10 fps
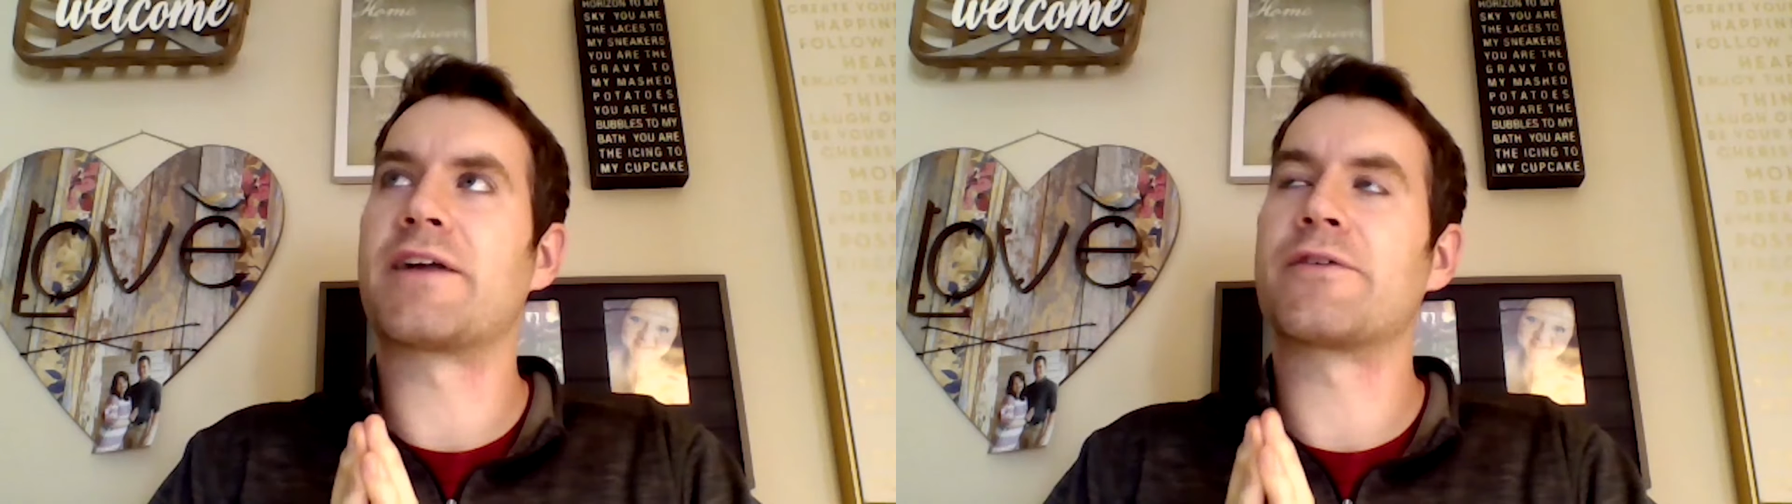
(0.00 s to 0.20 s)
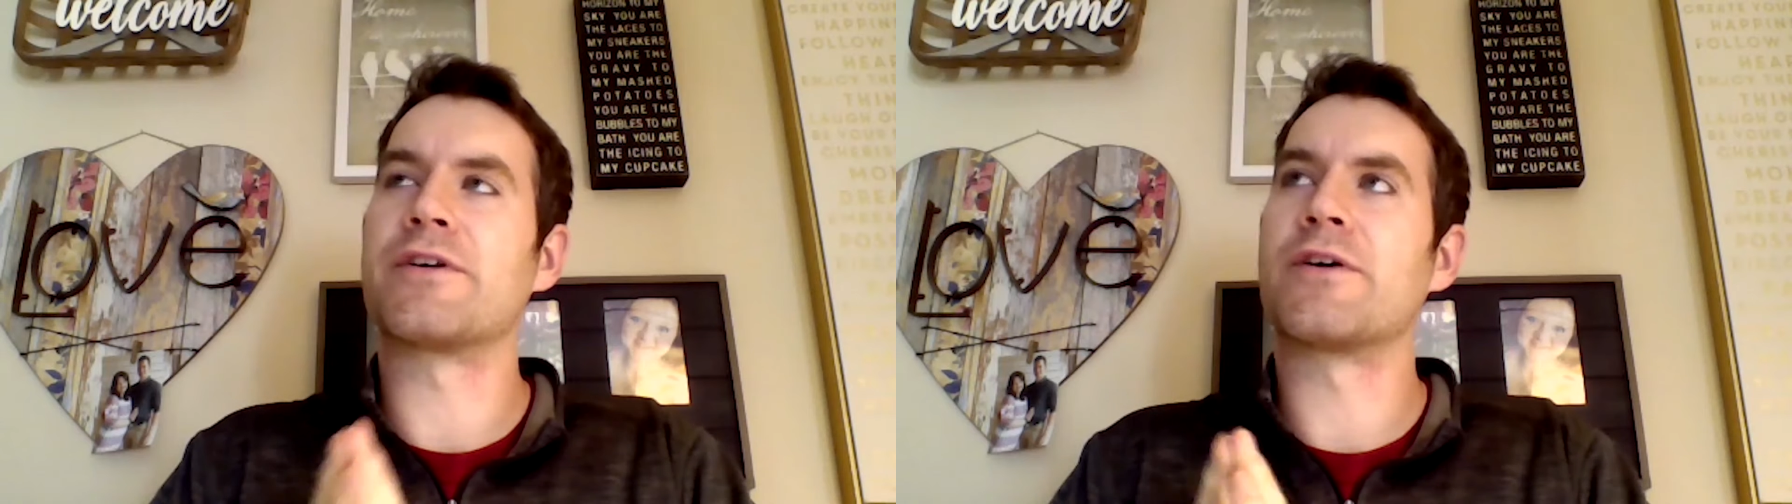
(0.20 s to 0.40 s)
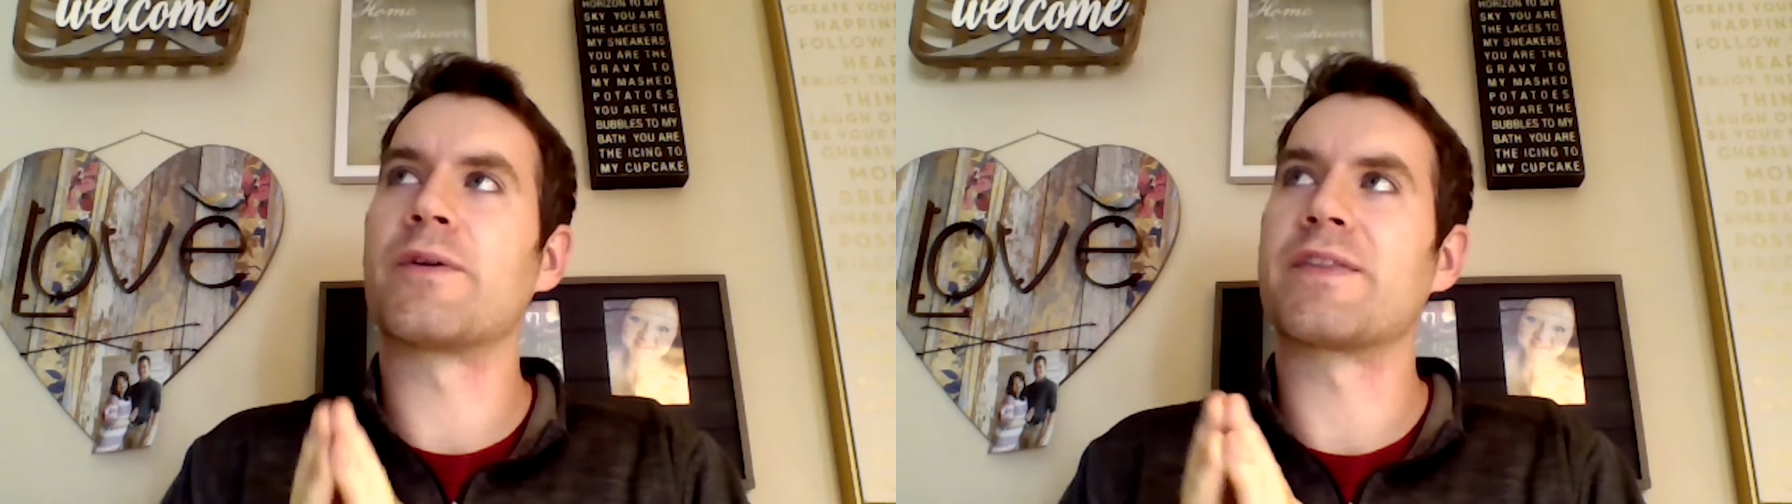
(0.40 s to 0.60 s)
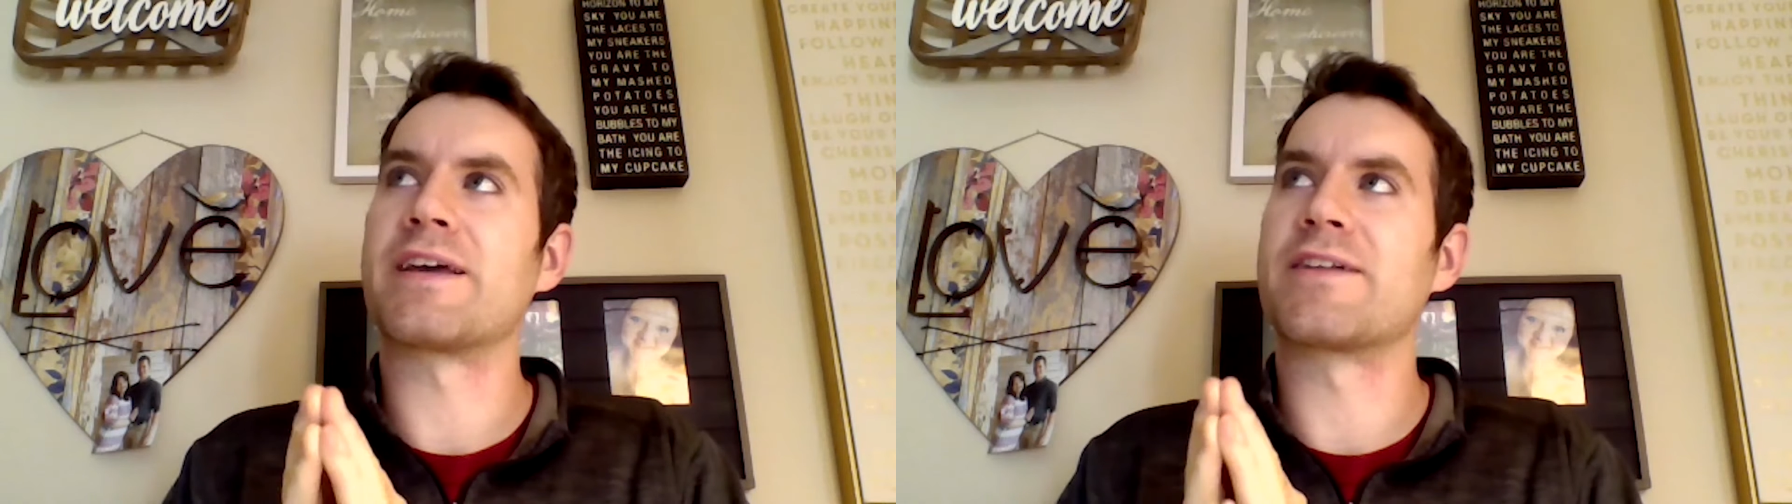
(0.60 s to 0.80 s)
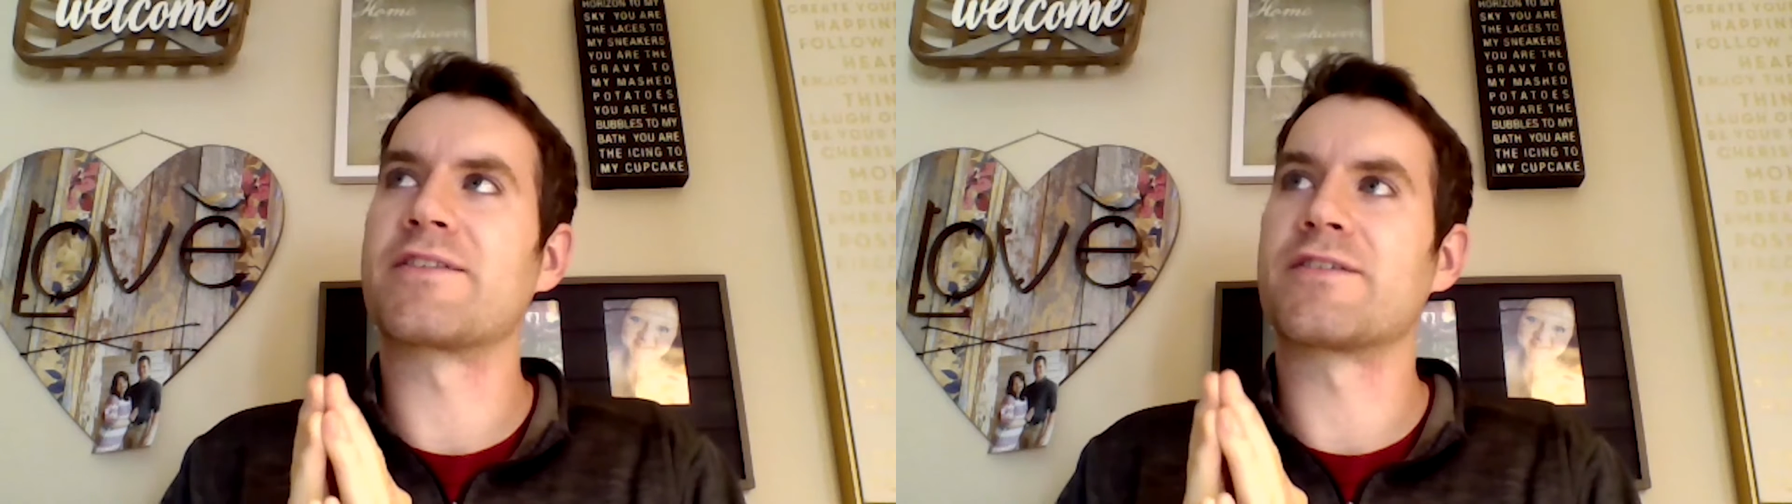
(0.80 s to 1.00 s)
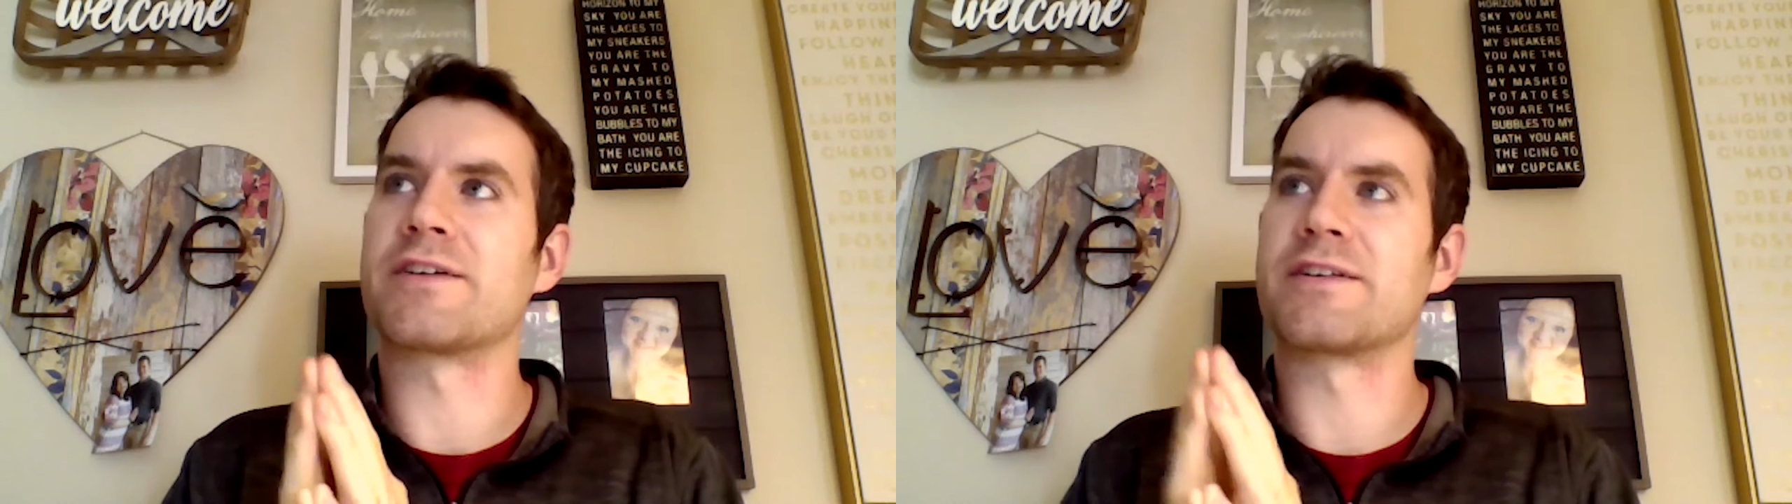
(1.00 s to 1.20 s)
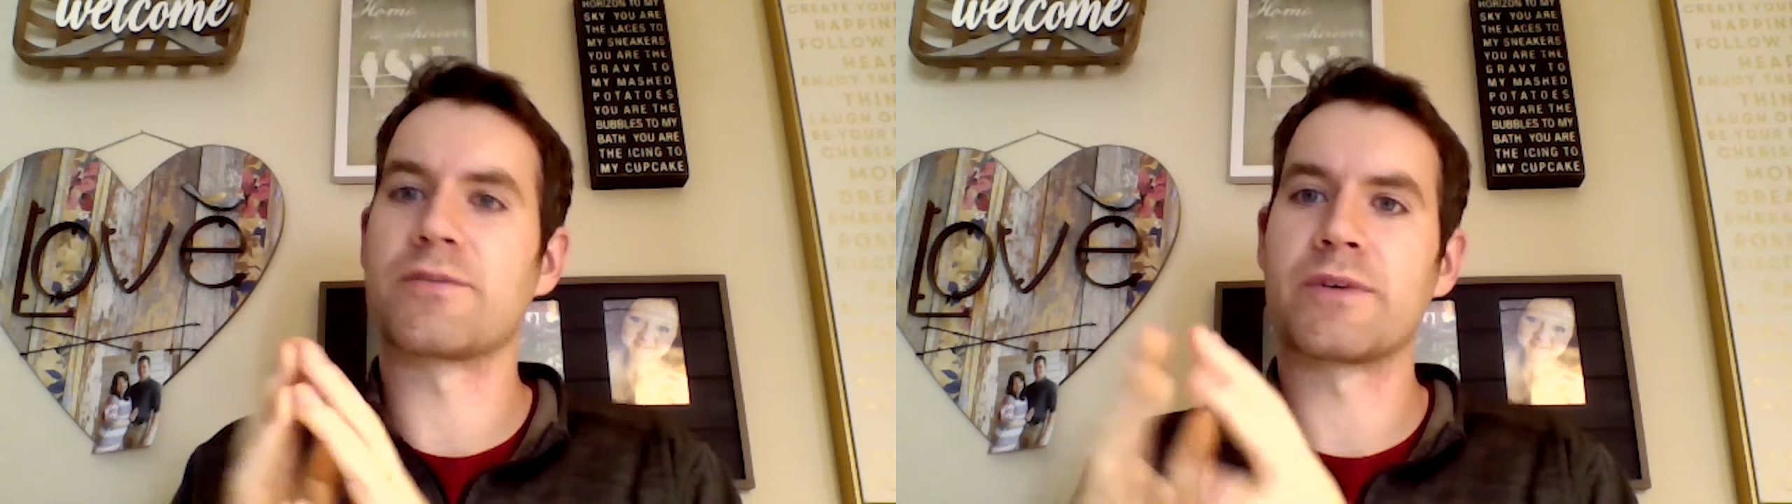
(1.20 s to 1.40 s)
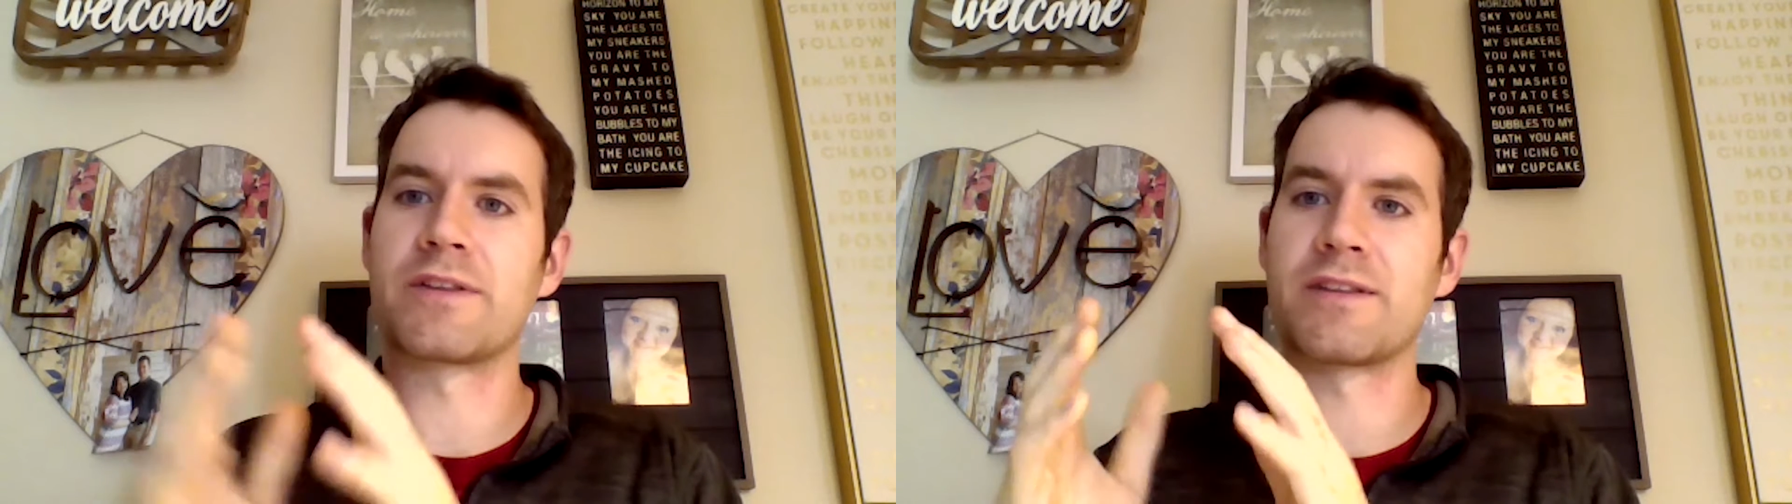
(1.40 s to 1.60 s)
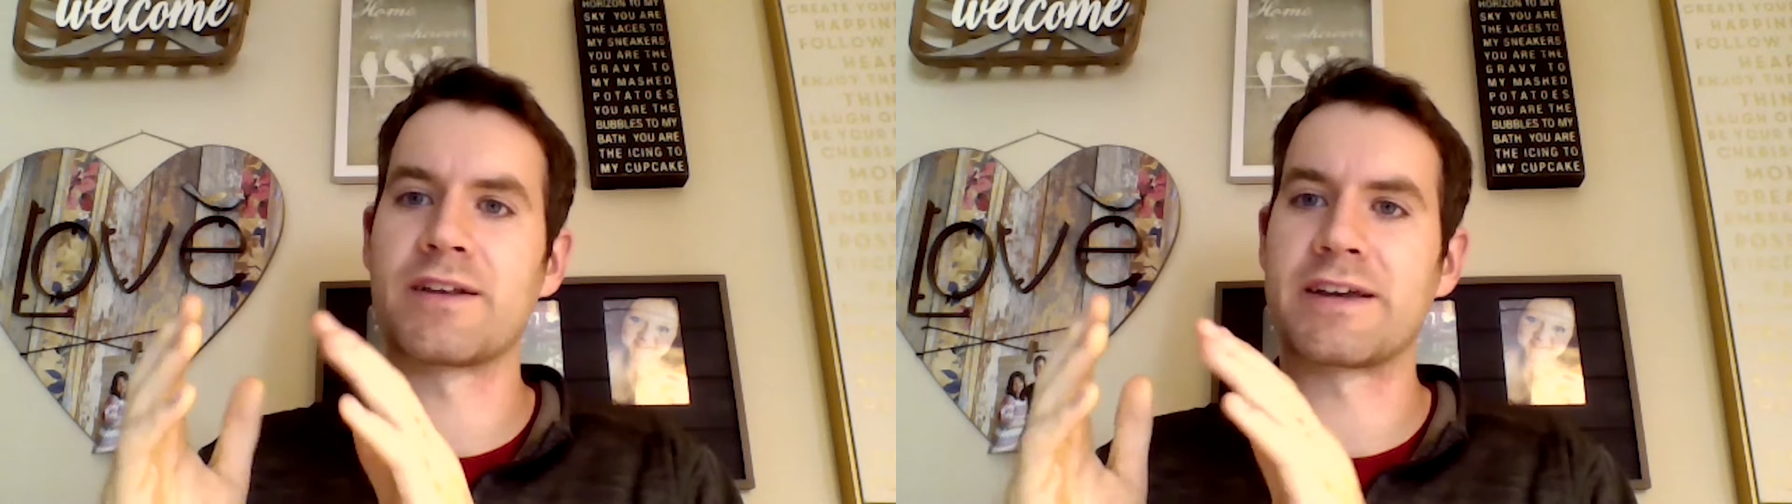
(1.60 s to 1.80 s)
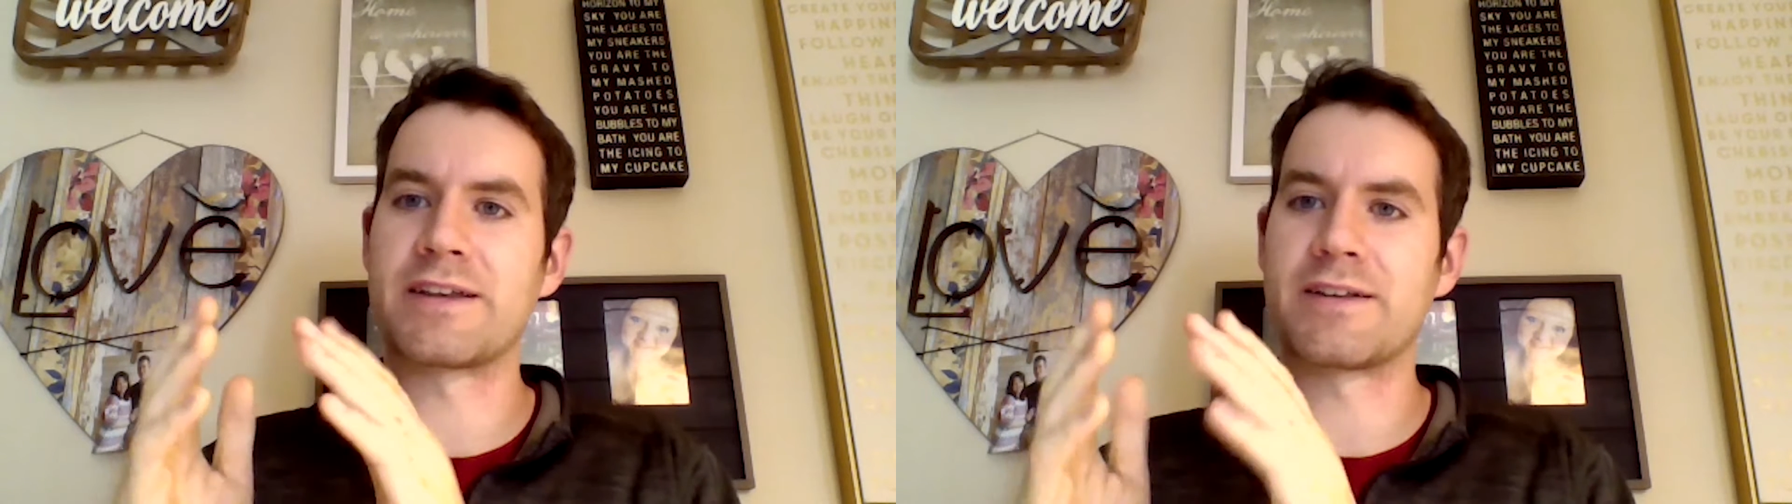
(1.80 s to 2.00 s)
I don't know what the answer is with
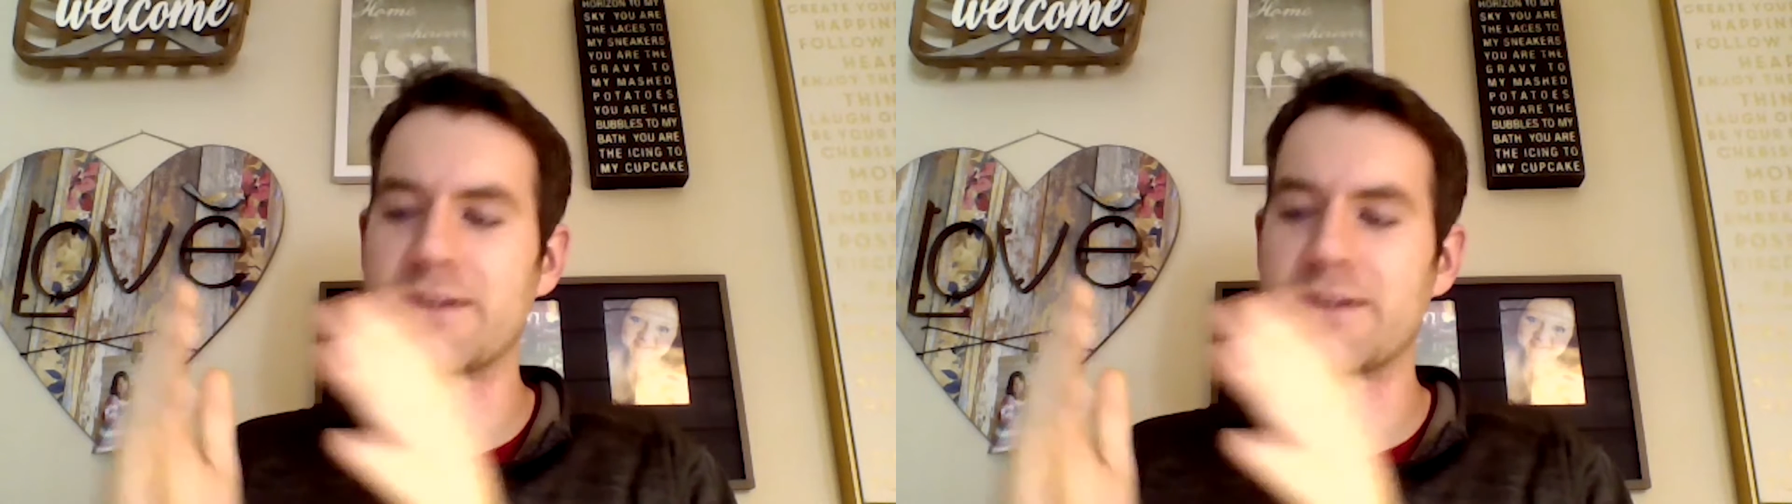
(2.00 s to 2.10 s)
like